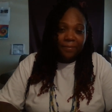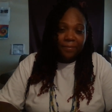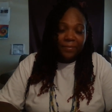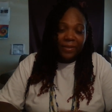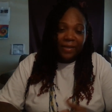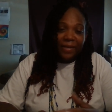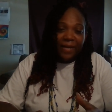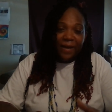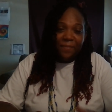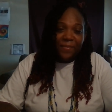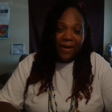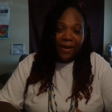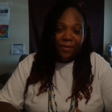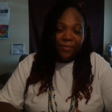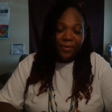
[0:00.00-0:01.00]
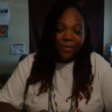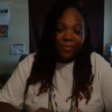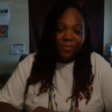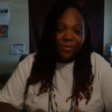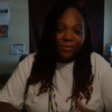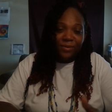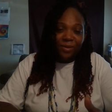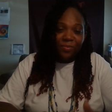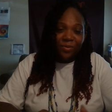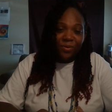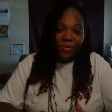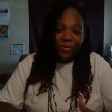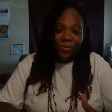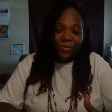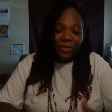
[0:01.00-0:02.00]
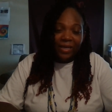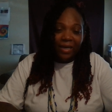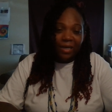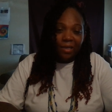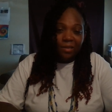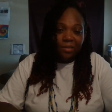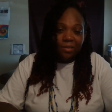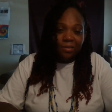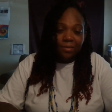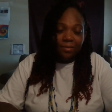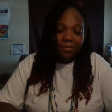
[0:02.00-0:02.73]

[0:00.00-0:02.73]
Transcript: But in our mind, we done built up a whole case.